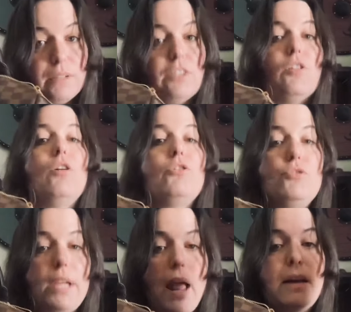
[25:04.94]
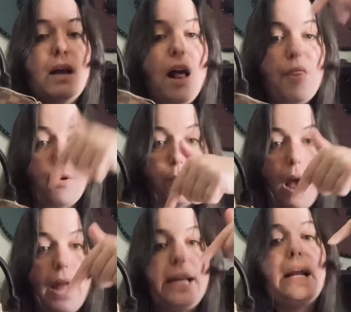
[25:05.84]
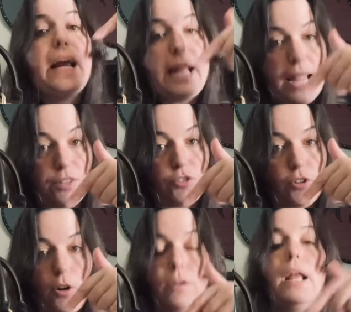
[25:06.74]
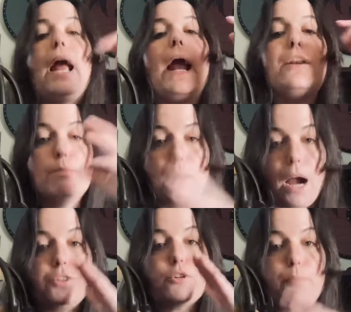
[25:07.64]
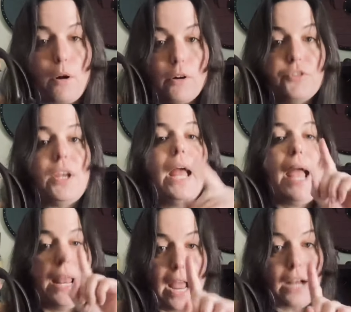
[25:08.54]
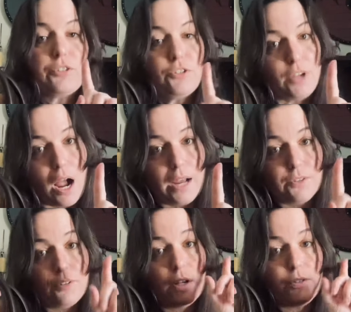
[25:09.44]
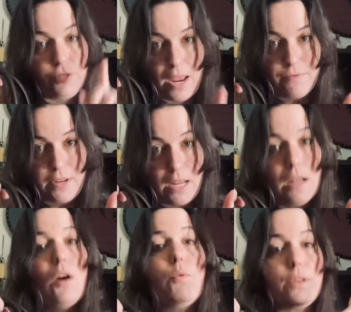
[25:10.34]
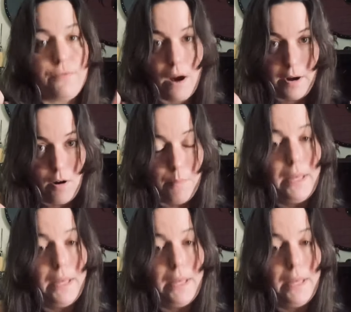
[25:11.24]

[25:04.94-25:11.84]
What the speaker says: as long as you get the right insert and you mind your purse and exercise safety with a firearm.